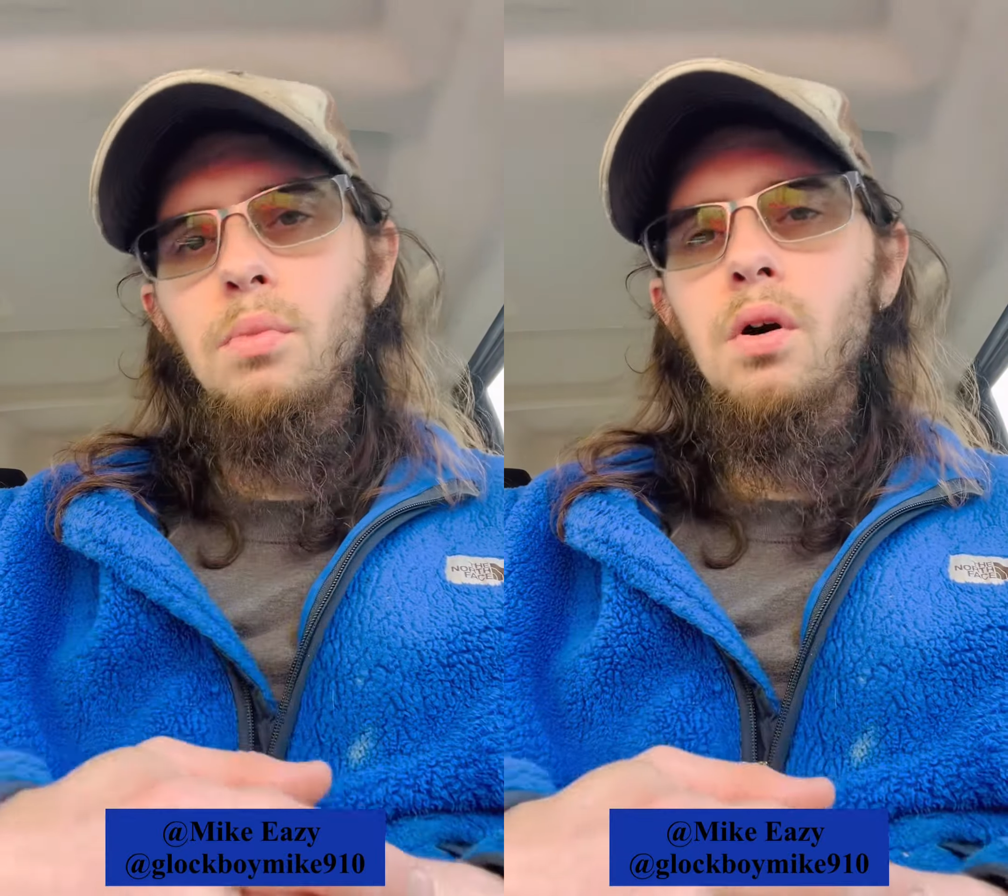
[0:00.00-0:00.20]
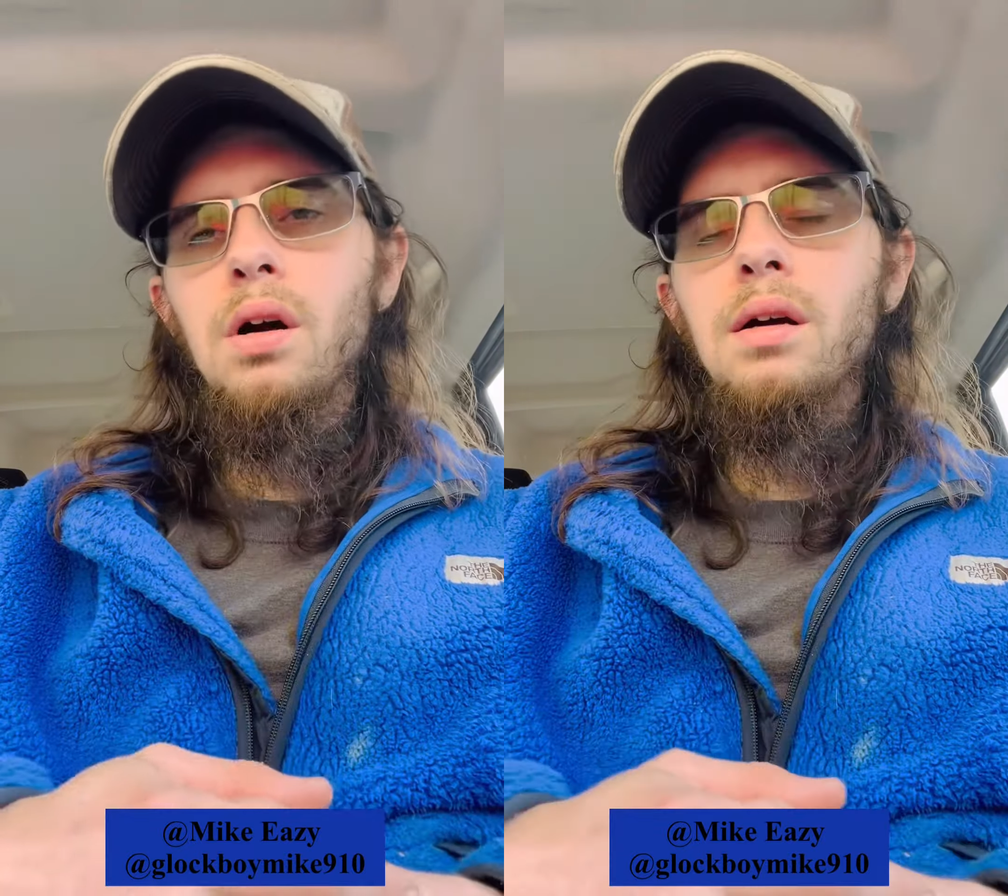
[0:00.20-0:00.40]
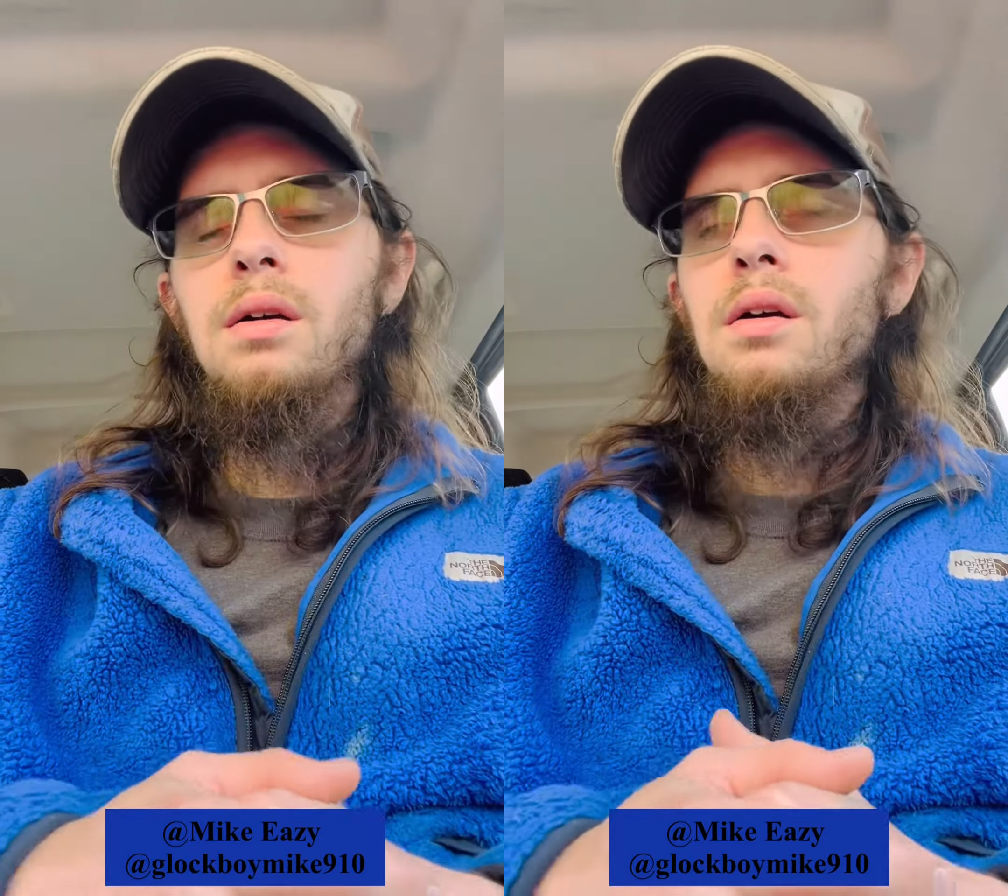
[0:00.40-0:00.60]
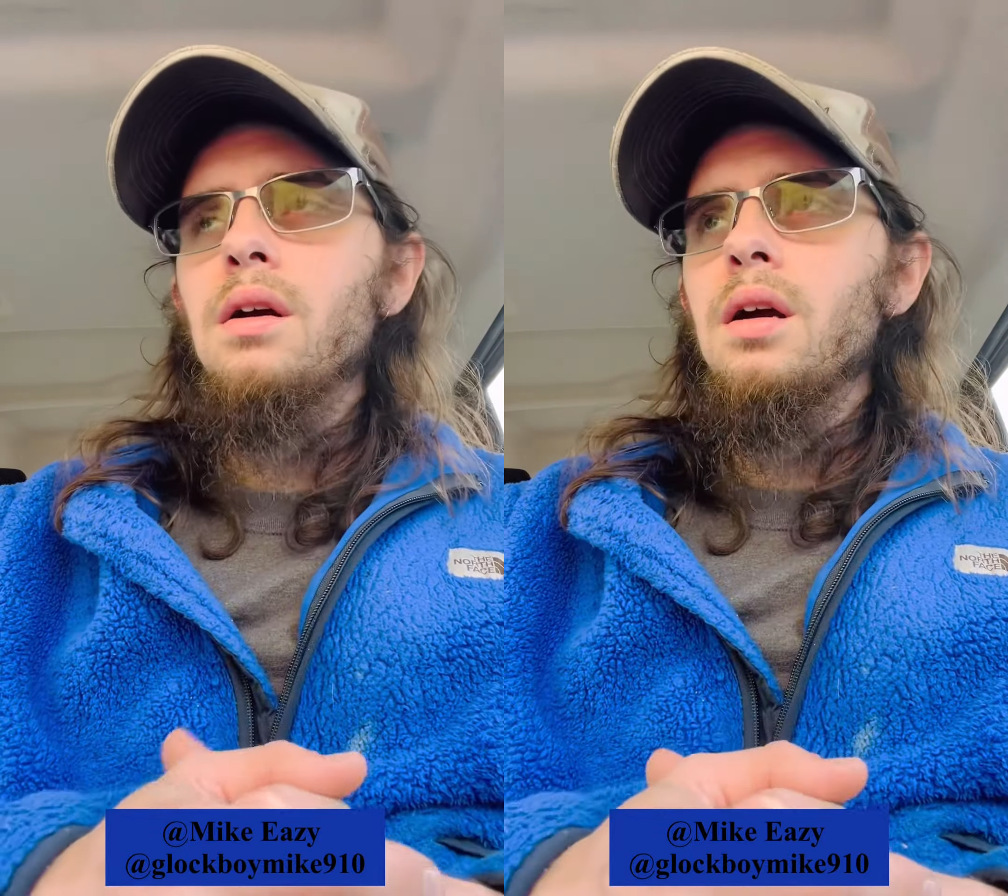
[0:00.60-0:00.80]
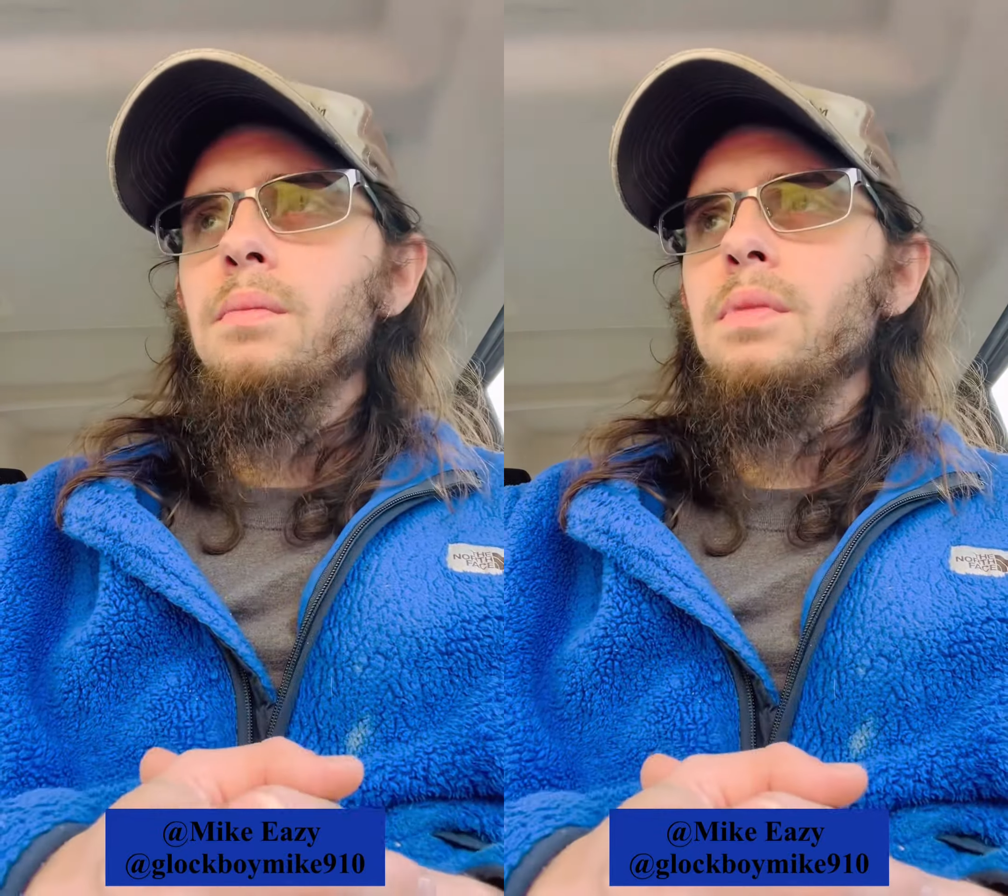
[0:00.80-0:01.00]
boy.
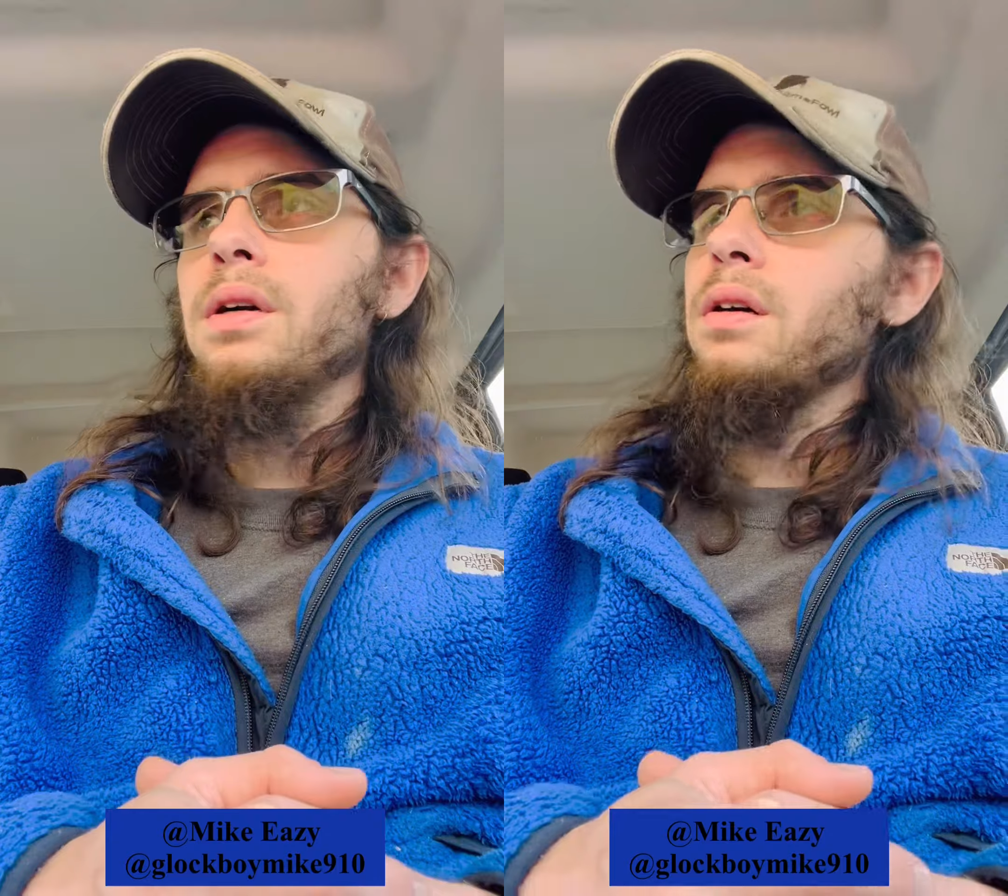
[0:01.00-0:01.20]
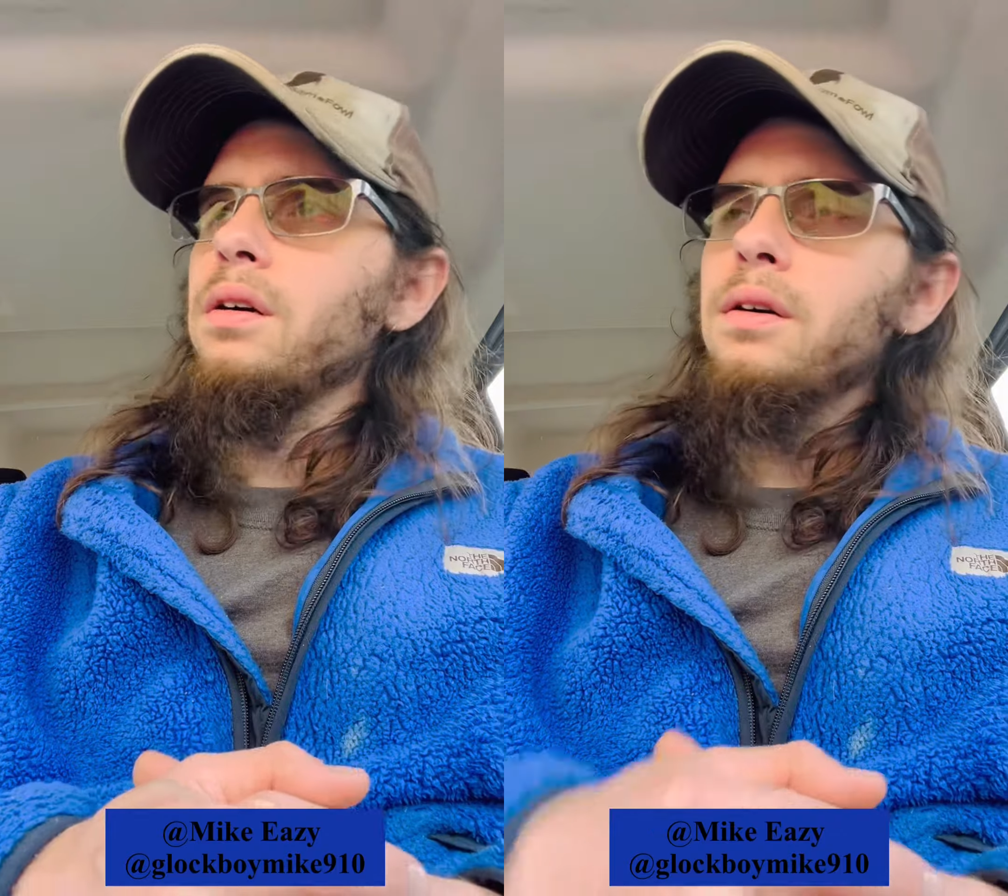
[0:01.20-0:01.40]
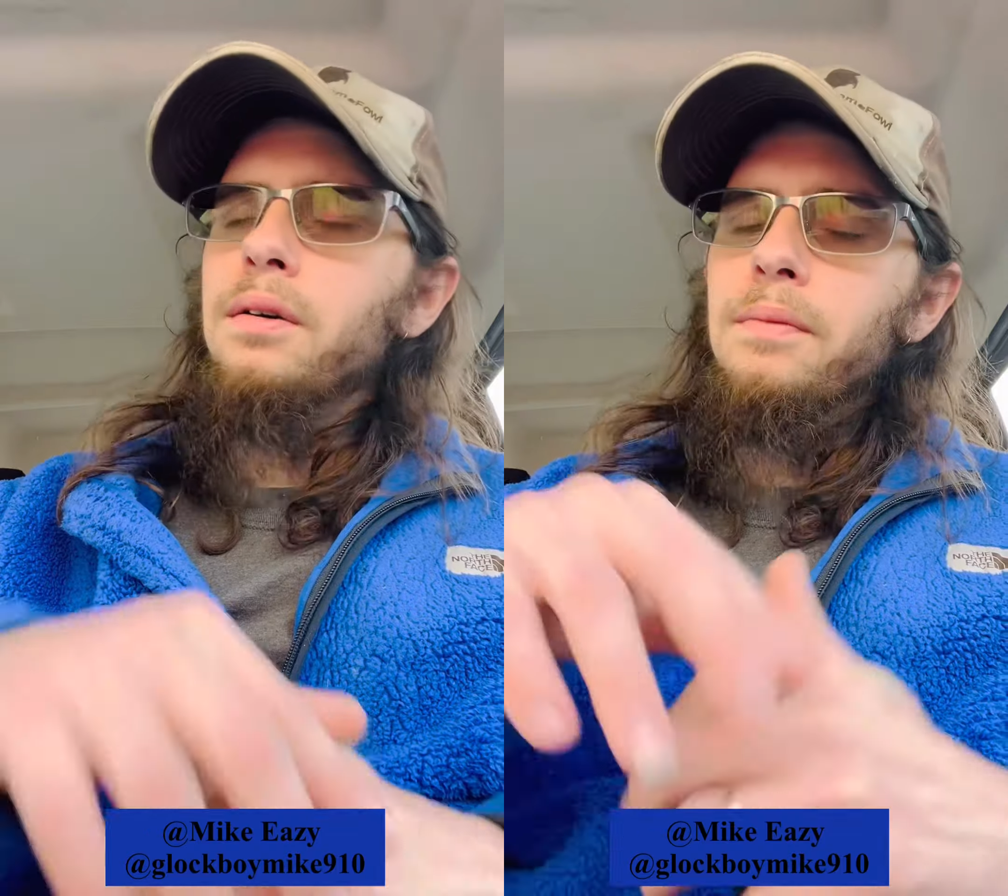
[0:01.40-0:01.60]
But, uh,